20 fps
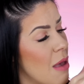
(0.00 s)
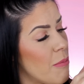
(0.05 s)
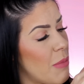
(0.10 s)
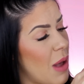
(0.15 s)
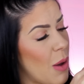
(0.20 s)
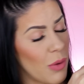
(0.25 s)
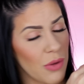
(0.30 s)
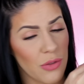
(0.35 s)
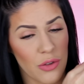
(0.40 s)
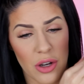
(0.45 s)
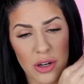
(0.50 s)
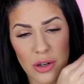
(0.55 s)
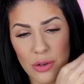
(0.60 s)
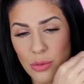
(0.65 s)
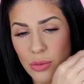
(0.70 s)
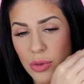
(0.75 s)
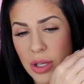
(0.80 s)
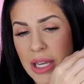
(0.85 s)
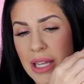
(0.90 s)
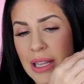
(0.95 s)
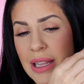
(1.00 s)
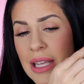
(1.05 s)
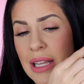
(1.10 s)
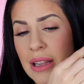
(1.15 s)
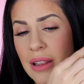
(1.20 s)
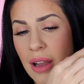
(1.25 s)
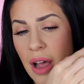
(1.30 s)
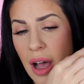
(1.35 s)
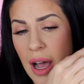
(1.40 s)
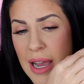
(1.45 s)
But we've got a really
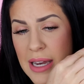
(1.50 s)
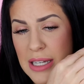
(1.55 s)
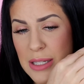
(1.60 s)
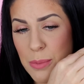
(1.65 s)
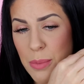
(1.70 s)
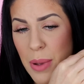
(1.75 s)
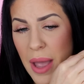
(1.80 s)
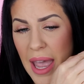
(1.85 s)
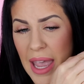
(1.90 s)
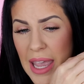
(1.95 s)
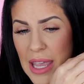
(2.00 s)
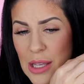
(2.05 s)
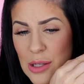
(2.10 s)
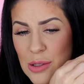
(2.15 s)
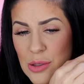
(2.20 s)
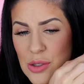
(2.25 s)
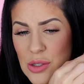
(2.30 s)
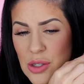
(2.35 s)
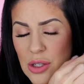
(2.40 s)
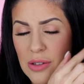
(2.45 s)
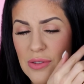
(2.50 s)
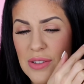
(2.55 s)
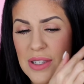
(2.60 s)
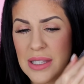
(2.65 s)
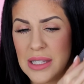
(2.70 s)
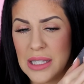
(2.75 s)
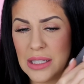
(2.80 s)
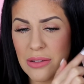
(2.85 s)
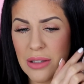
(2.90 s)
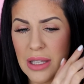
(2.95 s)
light, pale, sort of
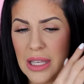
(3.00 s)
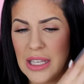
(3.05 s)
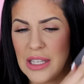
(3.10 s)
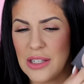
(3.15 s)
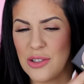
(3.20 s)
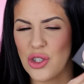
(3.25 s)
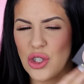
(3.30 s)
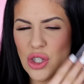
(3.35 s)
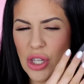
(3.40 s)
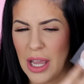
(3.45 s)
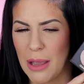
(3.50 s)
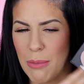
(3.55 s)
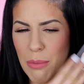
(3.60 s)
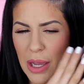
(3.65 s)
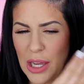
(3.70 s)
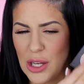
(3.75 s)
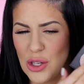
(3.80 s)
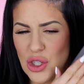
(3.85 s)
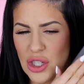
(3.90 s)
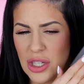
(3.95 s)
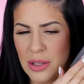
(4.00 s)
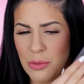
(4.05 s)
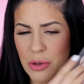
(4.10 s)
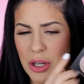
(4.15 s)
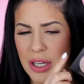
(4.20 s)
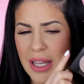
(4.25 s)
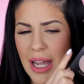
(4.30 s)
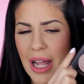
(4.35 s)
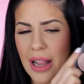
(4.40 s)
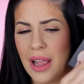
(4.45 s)
silky champagne champagne
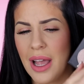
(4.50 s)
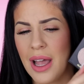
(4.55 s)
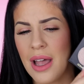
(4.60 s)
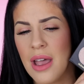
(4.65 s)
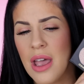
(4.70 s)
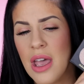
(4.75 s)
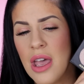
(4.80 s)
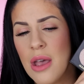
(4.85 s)
shimmery color,